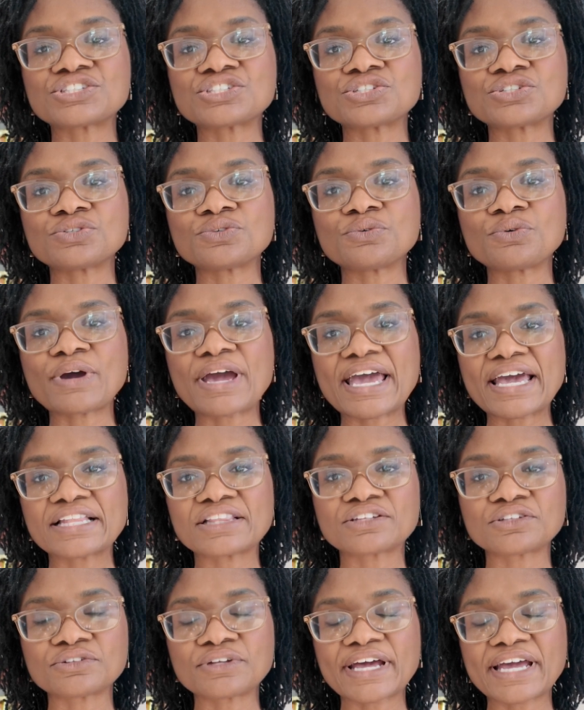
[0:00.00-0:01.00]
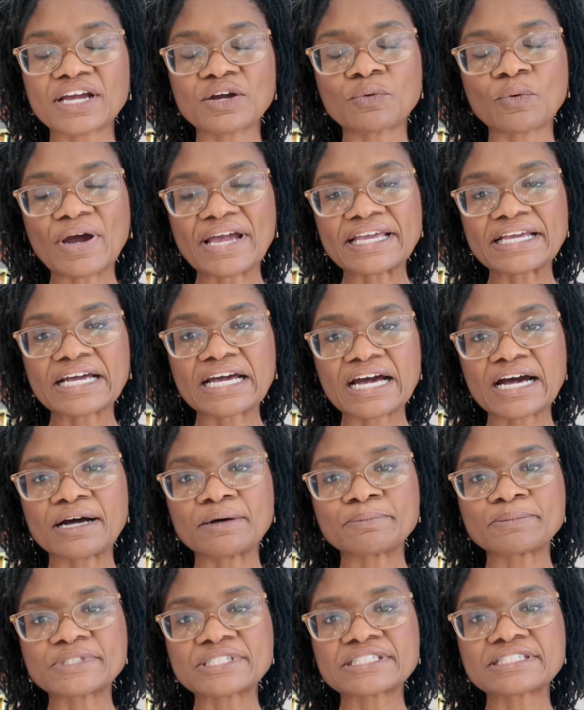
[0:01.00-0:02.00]
to blue egg white
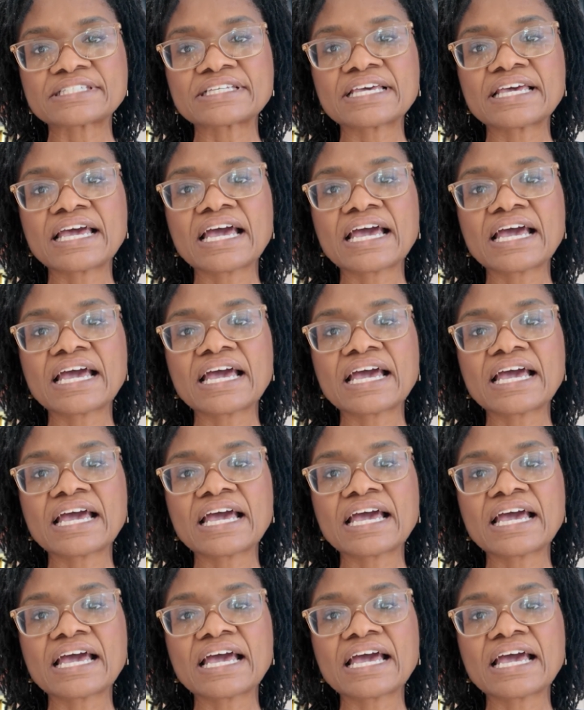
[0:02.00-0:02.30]
cups.